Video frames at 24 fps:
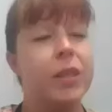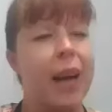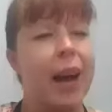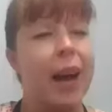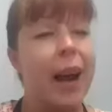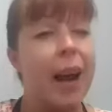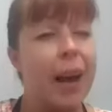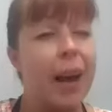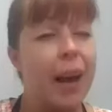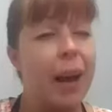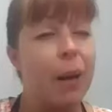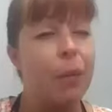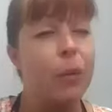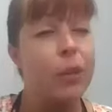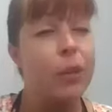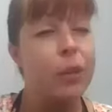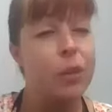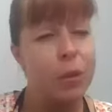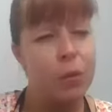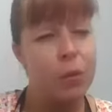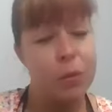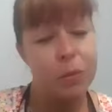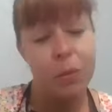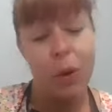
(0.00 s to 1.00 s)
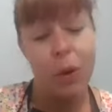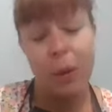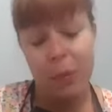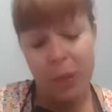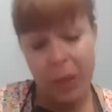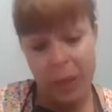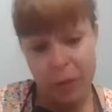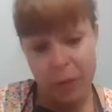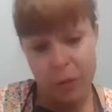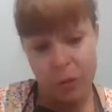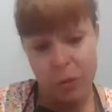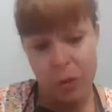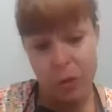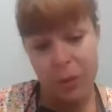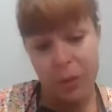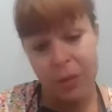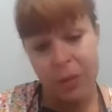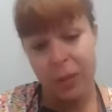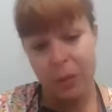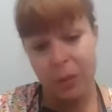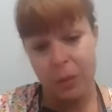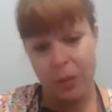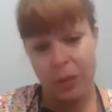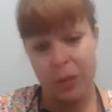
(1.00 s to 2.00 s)
time. I wish there was more. I'm glad you're doing
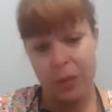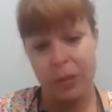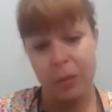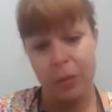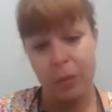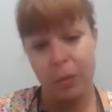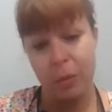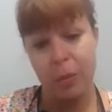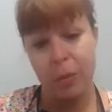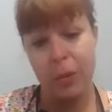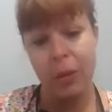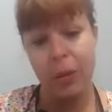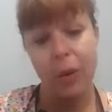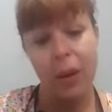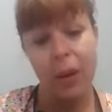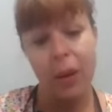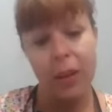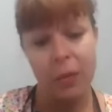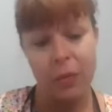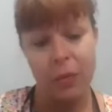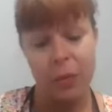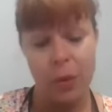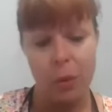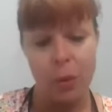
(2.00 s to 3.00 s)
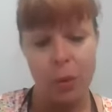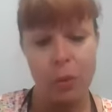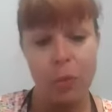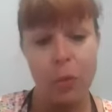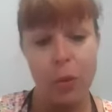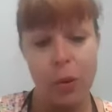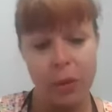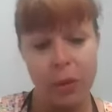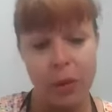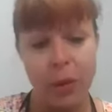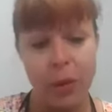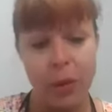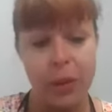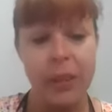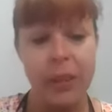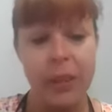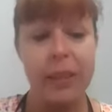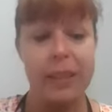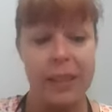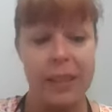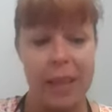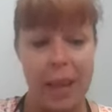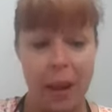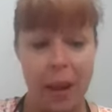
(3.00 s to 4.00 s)
this, because it would be great if there were more
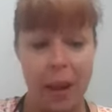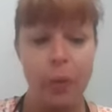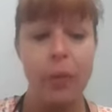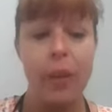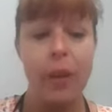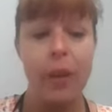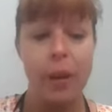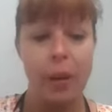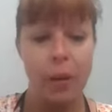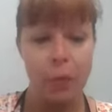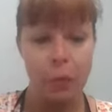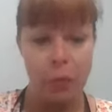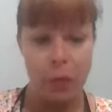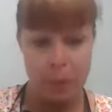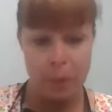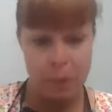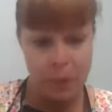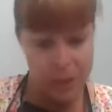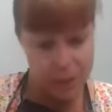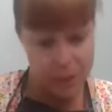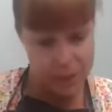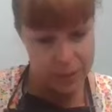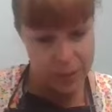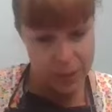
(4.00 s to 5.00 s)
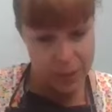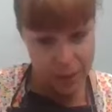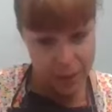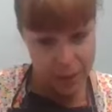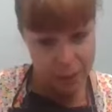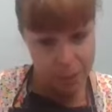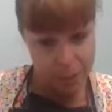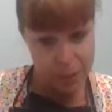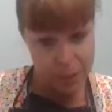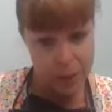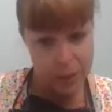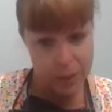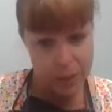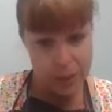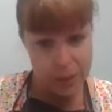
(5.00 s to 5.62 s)
learnings out there from this time.